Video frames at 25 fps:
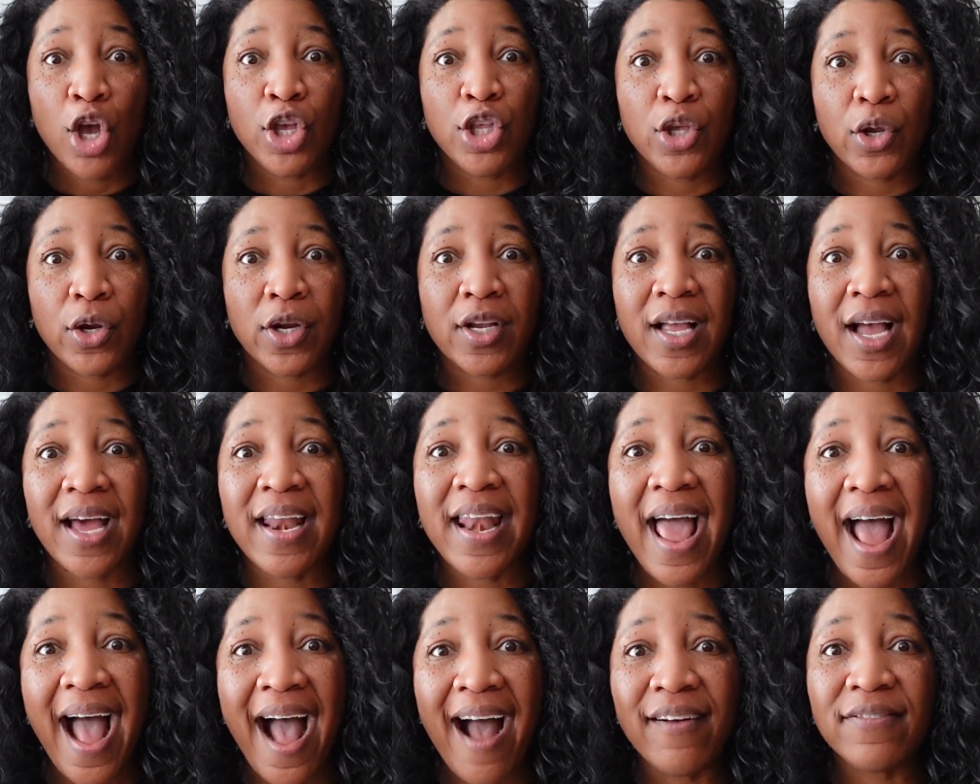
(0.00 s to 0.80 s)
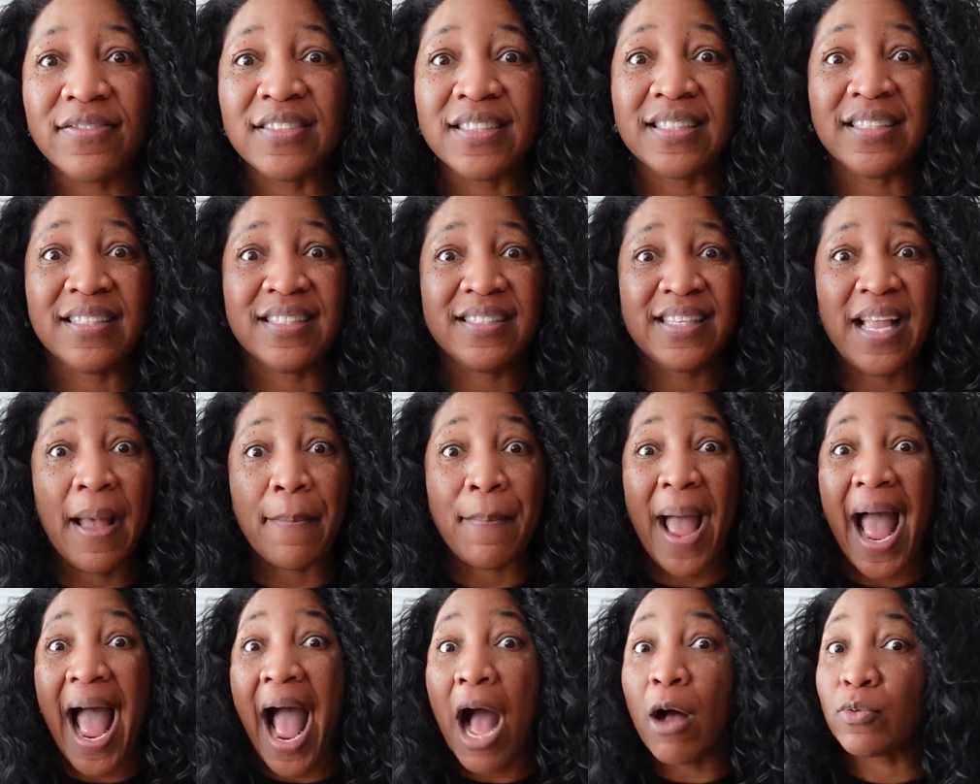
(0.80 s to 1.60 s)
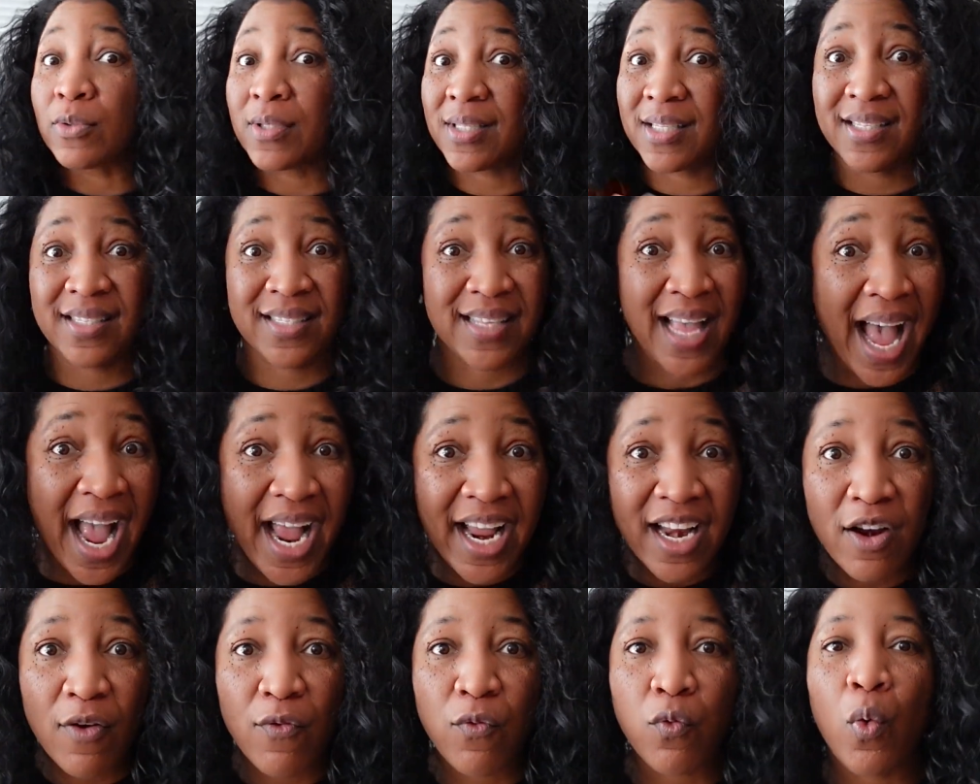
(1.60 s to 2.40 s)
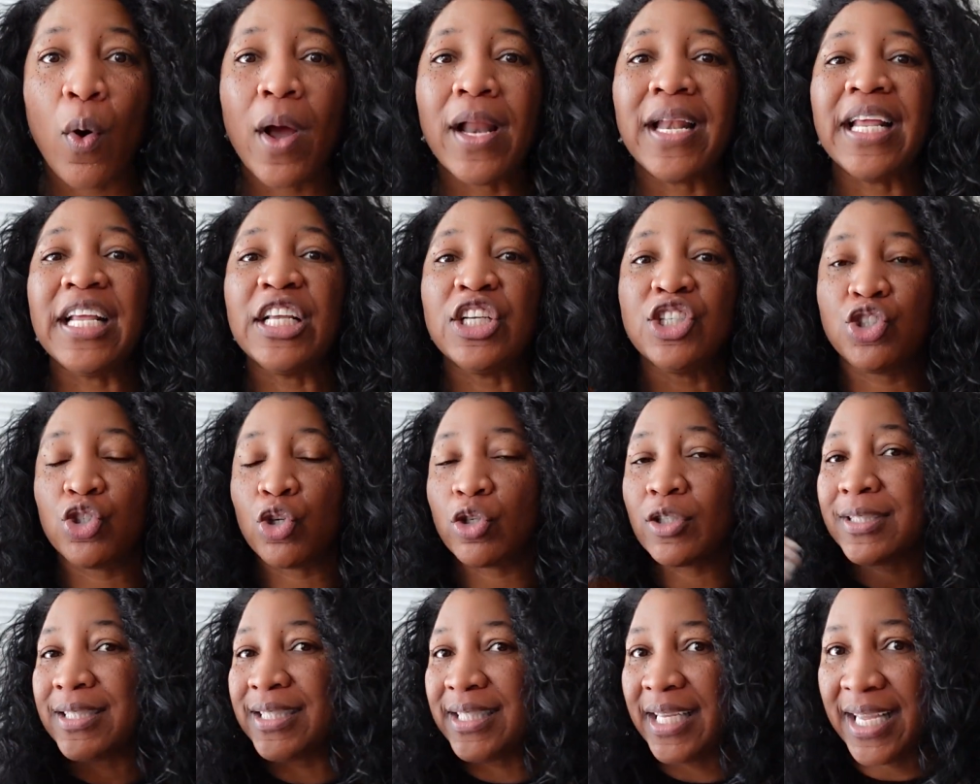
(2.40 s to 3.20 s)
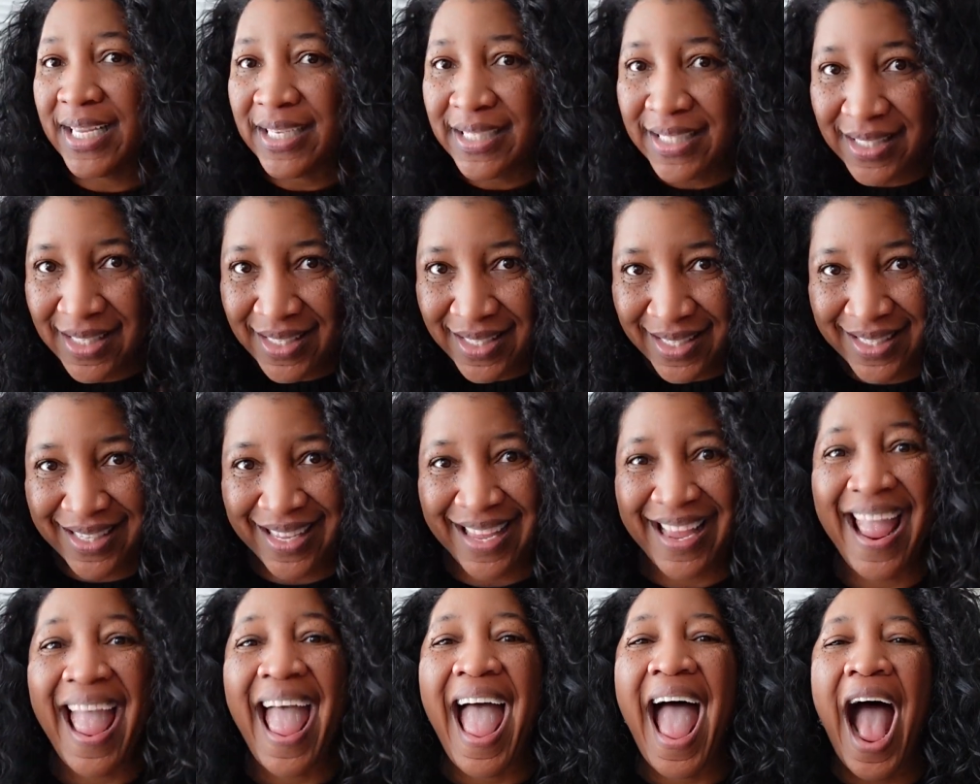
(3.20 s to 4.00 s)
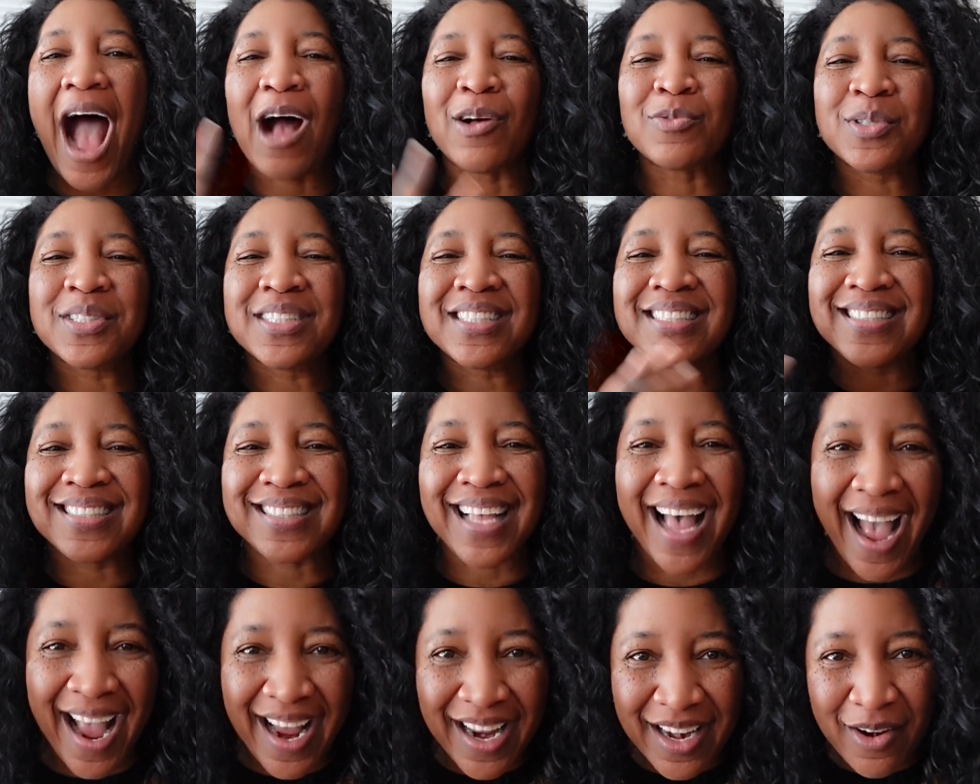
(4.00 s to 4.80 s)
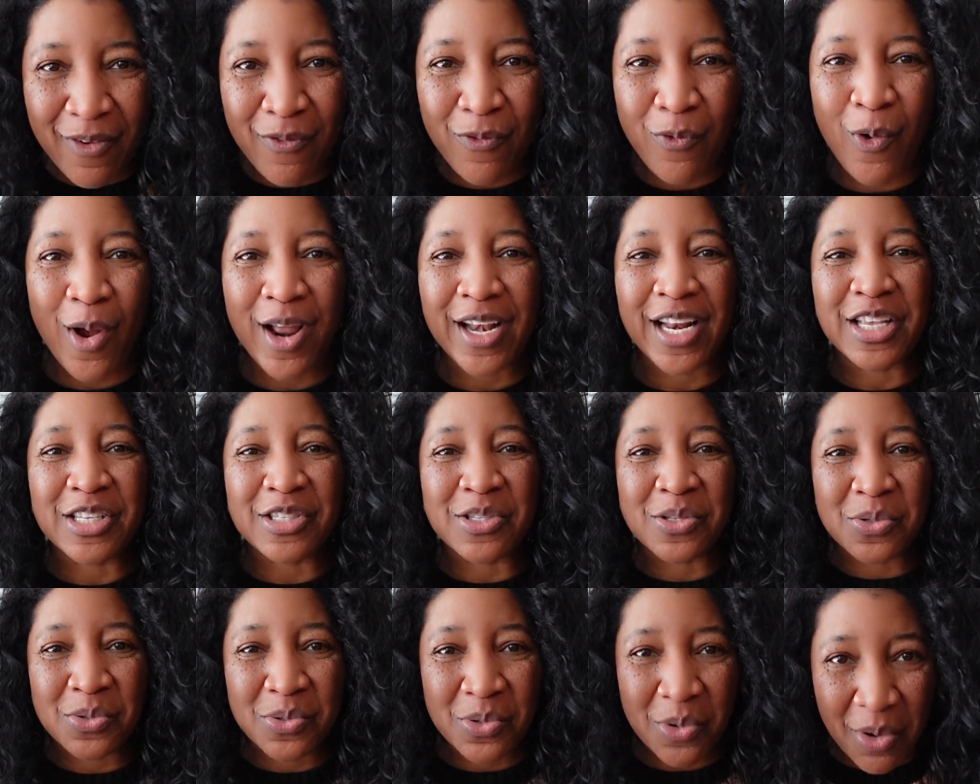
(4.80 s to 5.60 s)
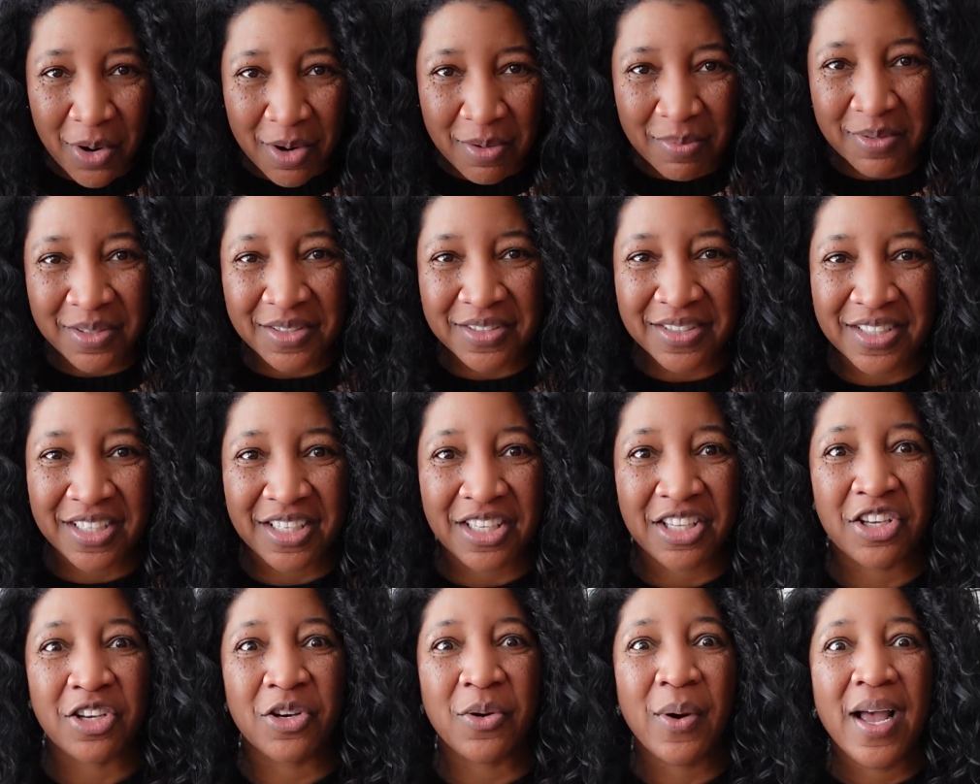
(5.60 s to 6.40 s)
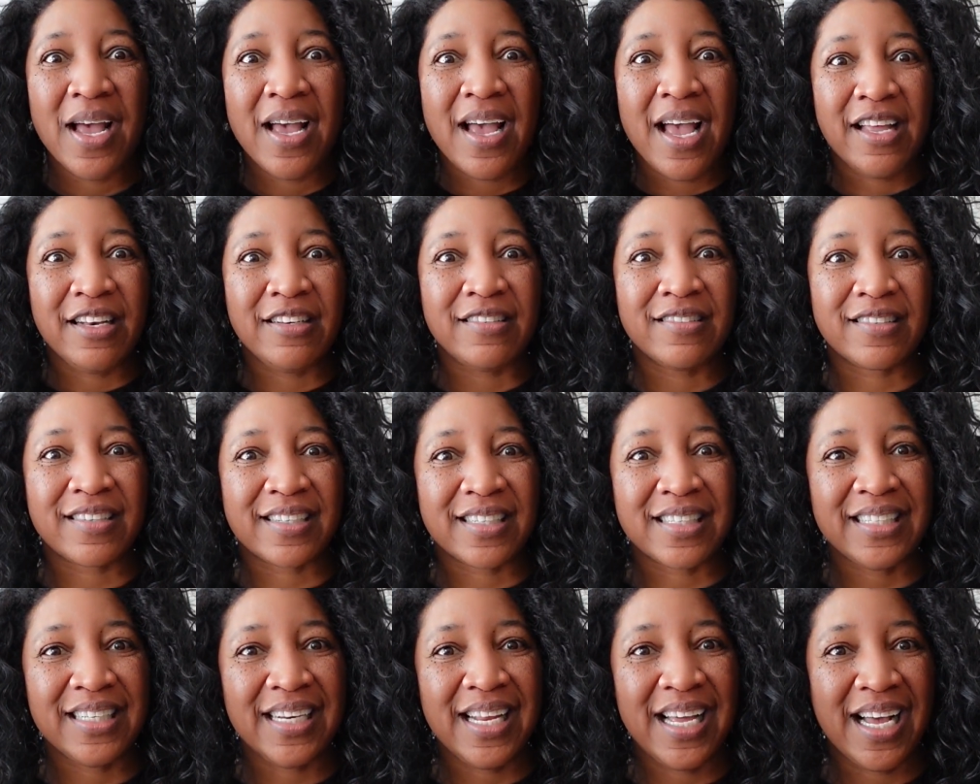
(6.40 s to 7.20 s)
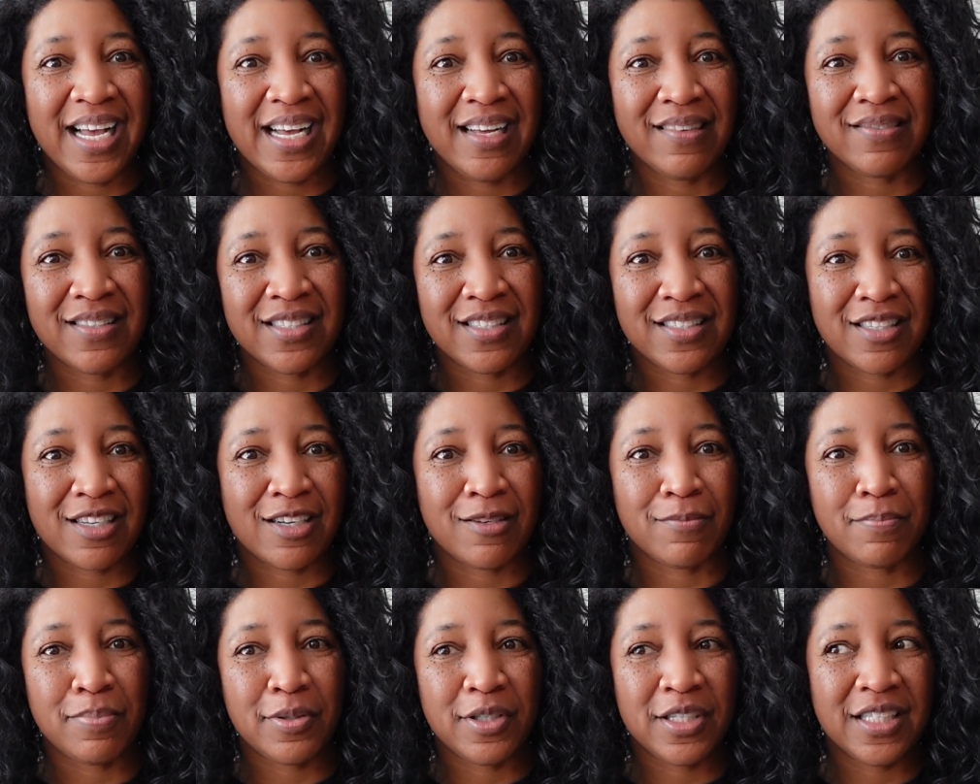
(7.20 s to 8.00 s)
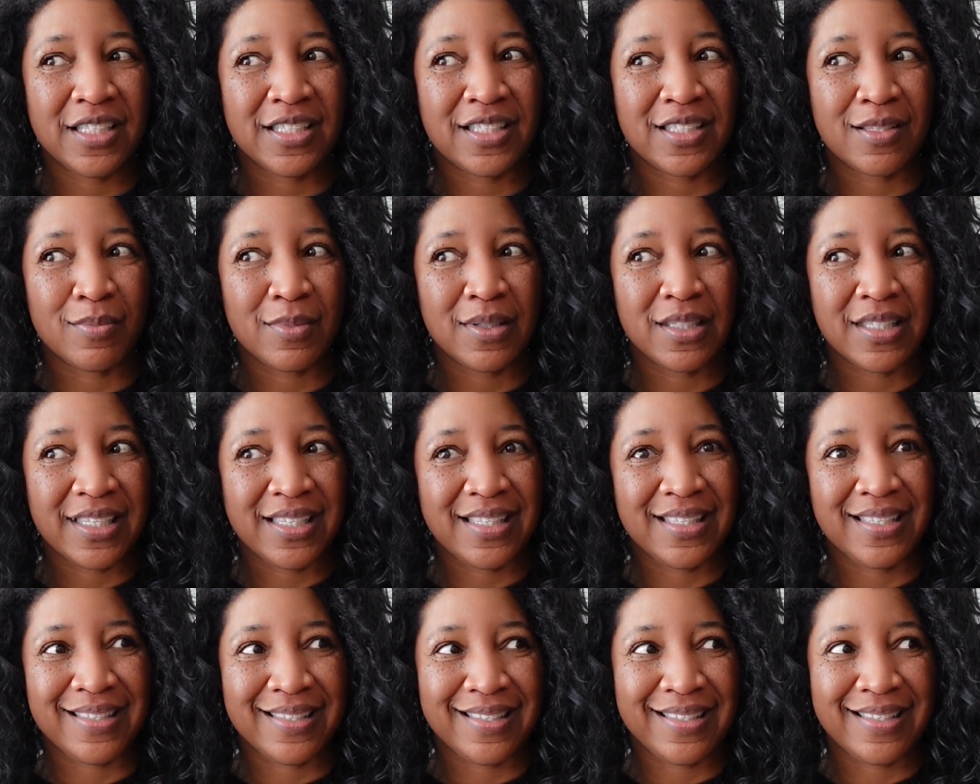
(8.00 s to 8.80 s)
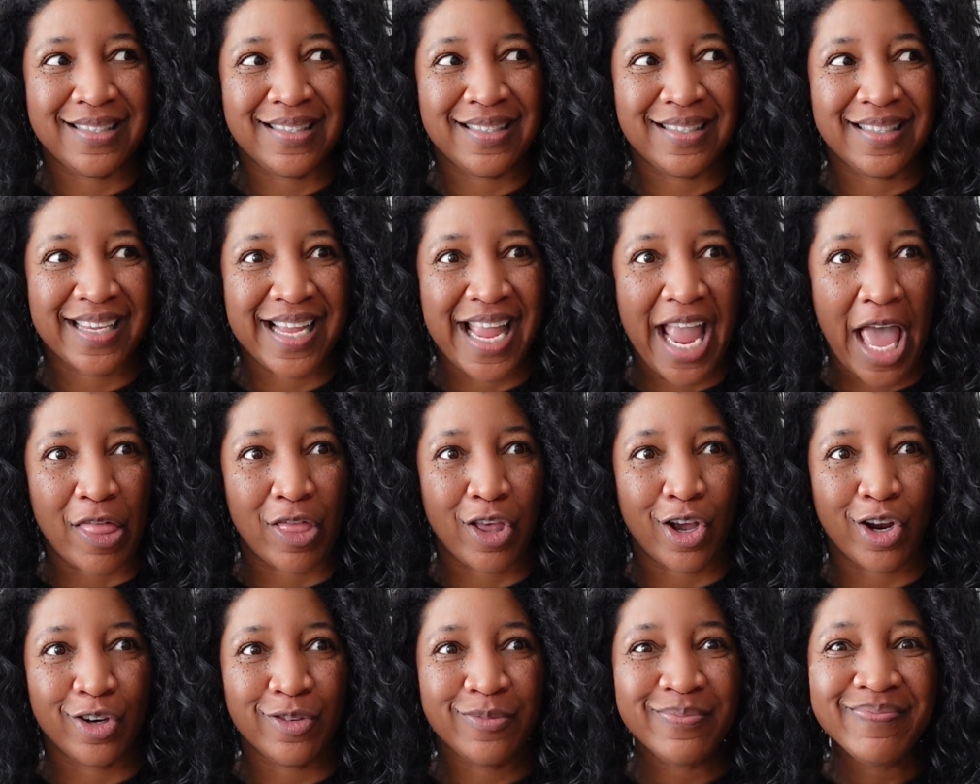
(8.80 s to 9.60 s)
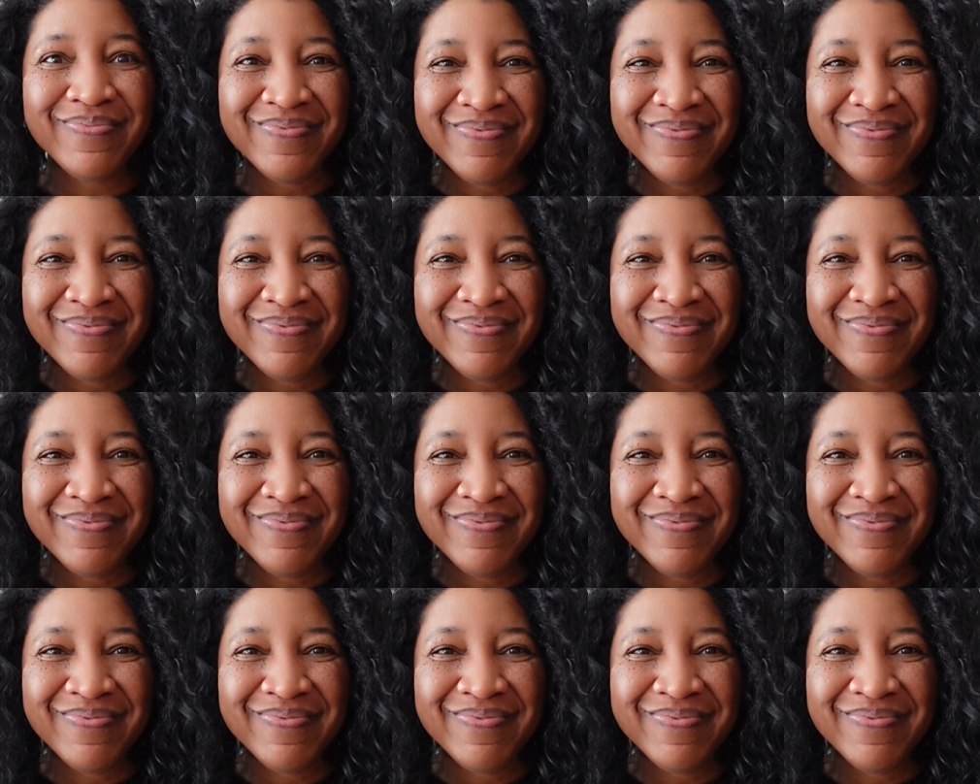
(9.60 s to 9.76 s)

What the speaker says: you're gonna have to step outside of what is your tendency, outside of what is normal to you, and you're gonna have to start putting some lists together.